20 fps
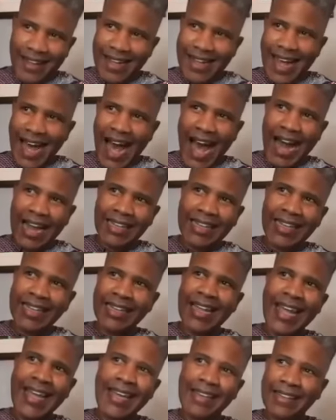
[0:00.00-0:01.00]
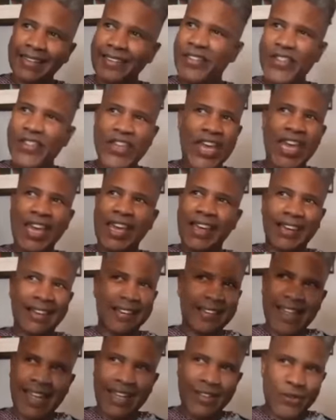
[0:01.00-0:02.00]
alienated
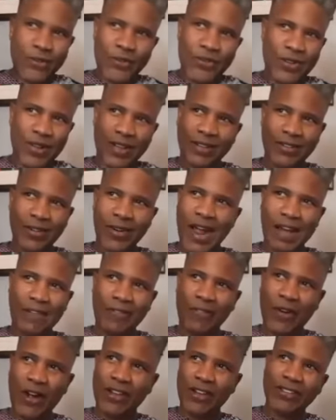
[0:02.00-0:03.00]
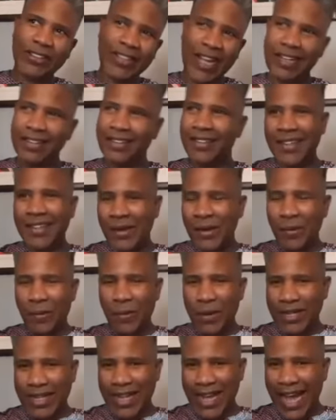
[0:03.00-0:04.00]
thing that you don't have contact
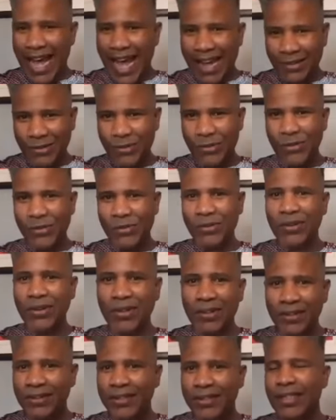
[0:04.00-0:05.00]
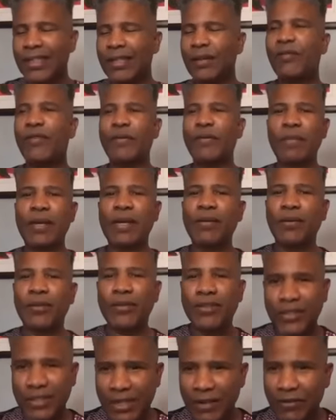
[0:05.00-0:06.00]
with the actual world. For me, it
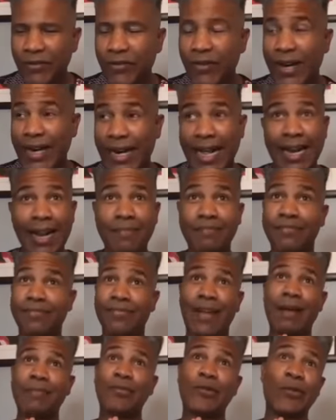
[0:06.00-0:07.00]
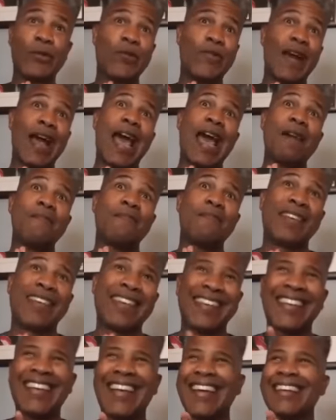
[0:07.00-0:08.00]
was different, and I'm so
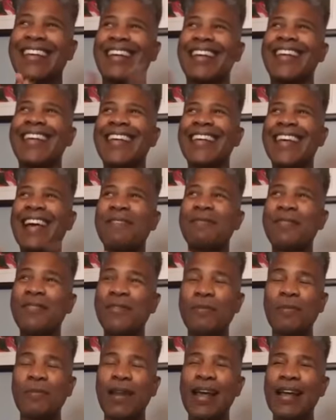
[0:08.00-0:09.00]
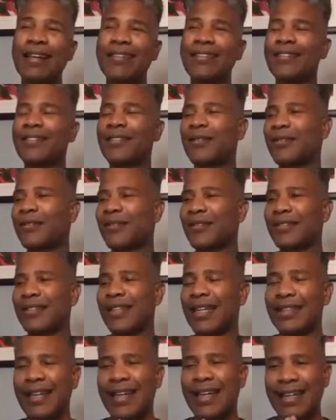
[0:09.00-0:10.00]
happy. I'm so blessed to
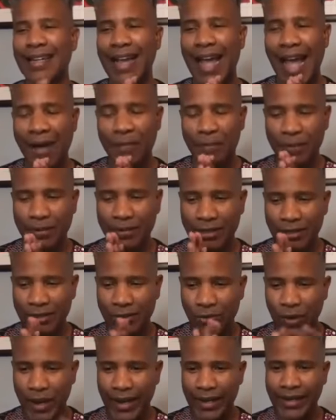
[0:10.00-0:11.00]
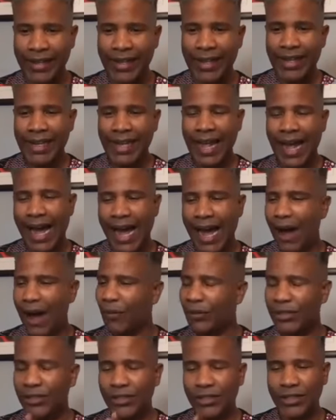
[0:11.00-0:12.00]
say that it happened this way. I
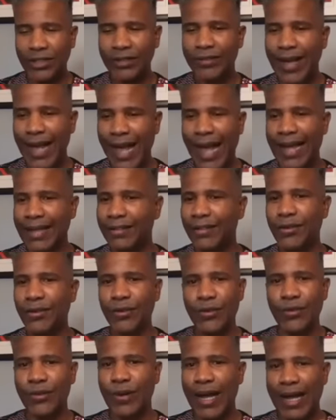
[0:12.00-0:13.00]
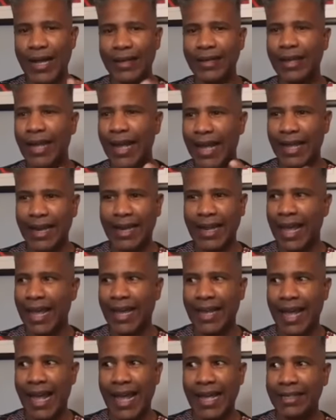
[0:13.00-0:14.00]
was still in high school and
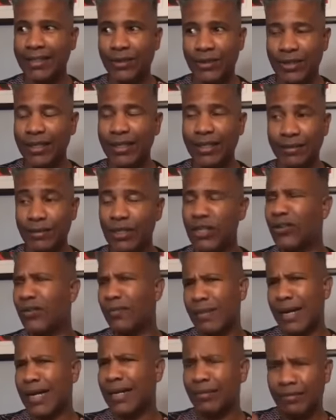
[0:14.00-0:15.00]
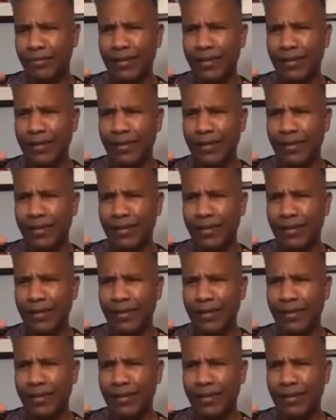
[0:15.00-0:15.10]
actually, you know, my